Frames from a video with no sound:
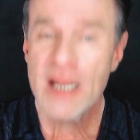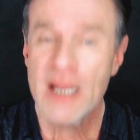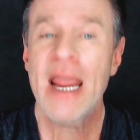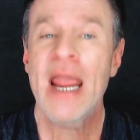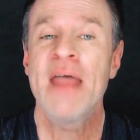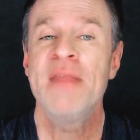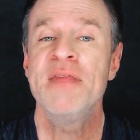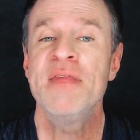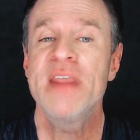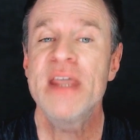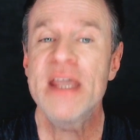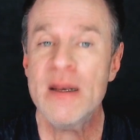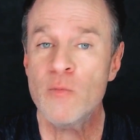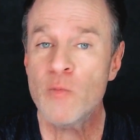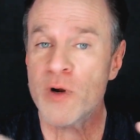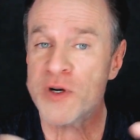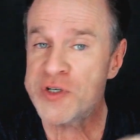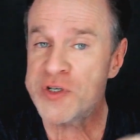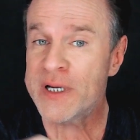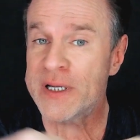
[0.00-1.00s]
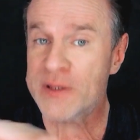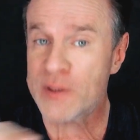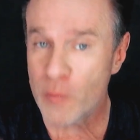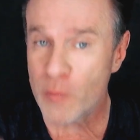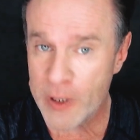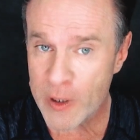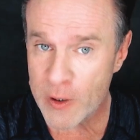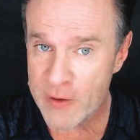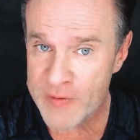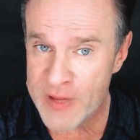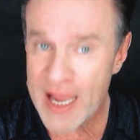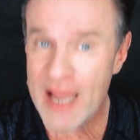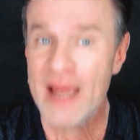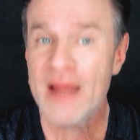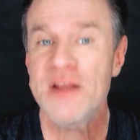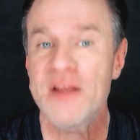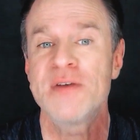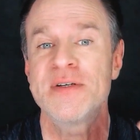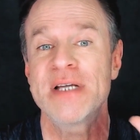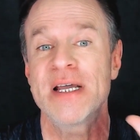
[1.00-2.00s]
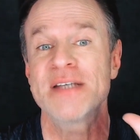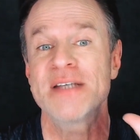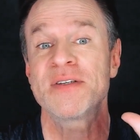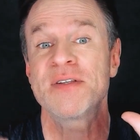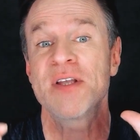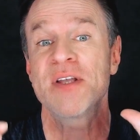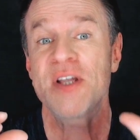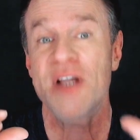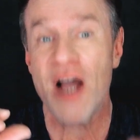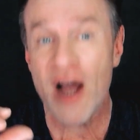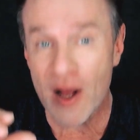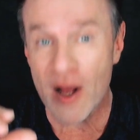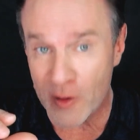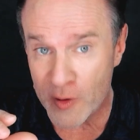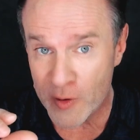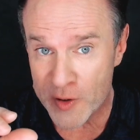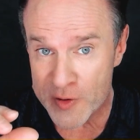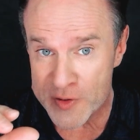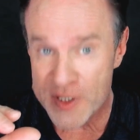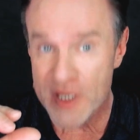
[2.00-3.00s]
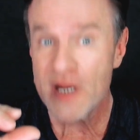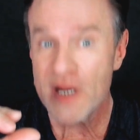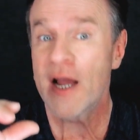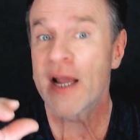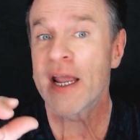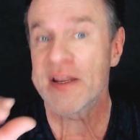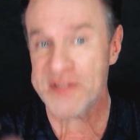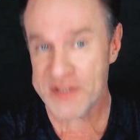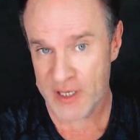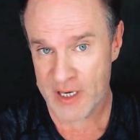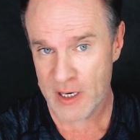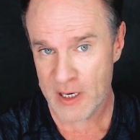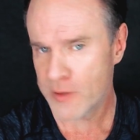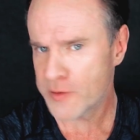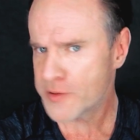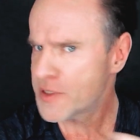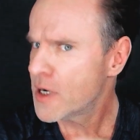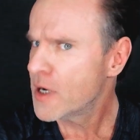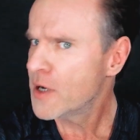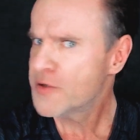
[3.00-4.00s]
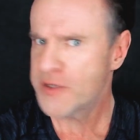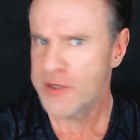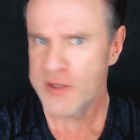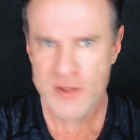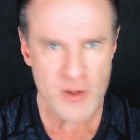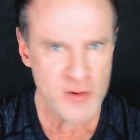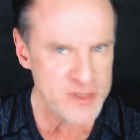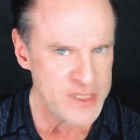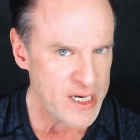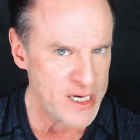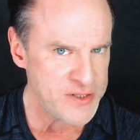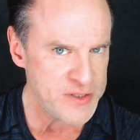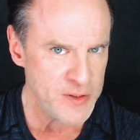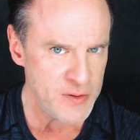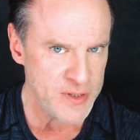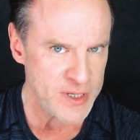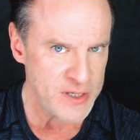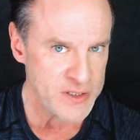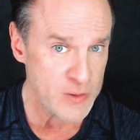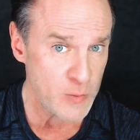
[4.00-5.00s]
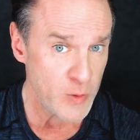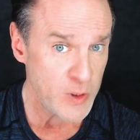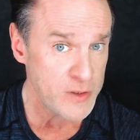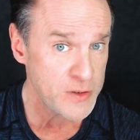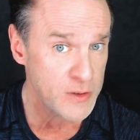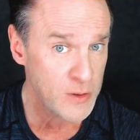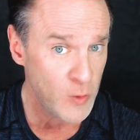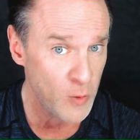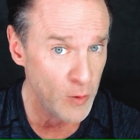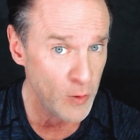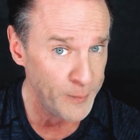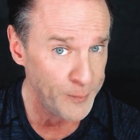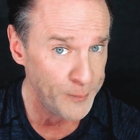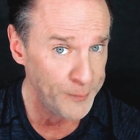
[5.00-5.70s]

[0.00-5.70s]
And then once you get the winner of that, you test the colors against the colors. So you don't test 2 things at once. Cool?